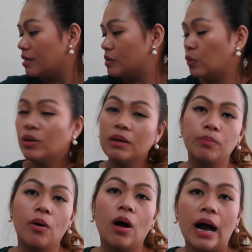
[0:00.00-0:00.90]
So we
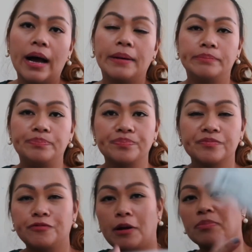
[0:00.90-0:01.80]
bought
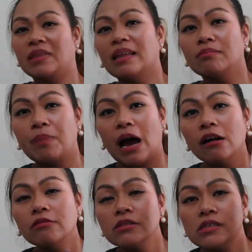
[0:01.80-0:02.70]
from 10
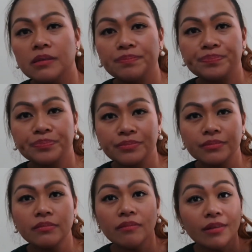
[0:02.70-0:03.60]
pounds
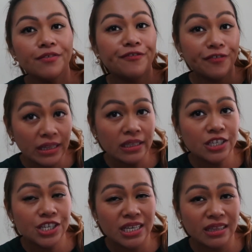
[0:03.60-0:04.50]
fitted
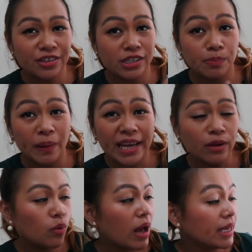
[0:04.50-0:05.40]
sheet, just
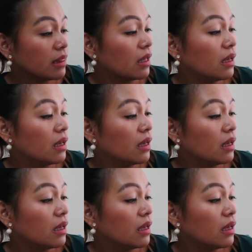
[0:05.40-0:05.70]
plain white,